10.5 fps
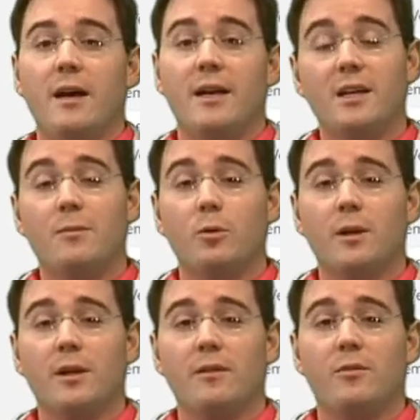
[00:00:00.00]
At any
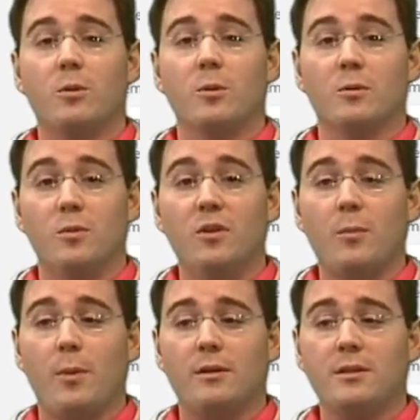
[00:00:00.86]
point, if you want to remove a
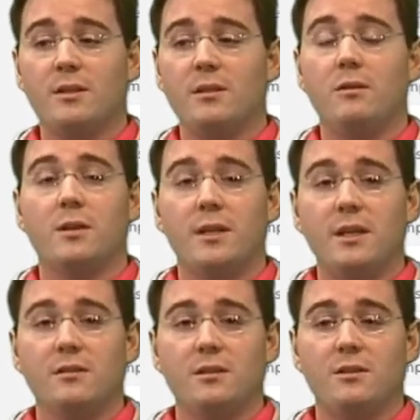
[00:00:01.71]
policy, you can
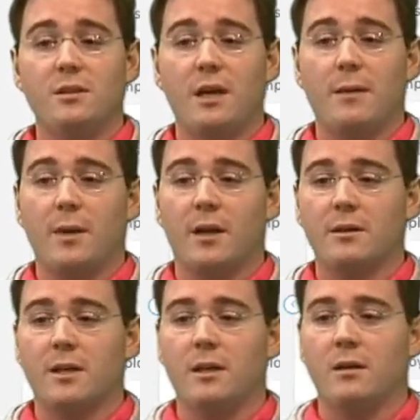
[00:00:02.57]
easily do that by clicking